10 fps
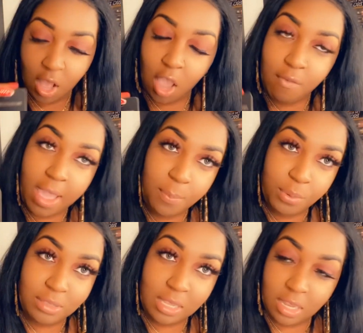right,
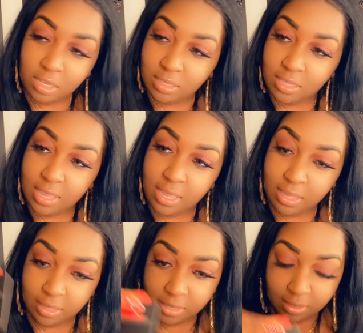pretty little
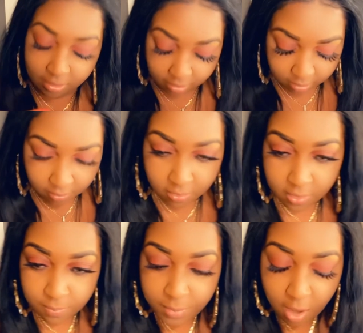thing.
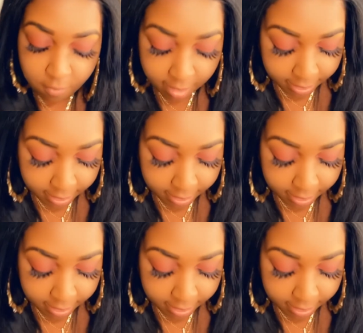All right.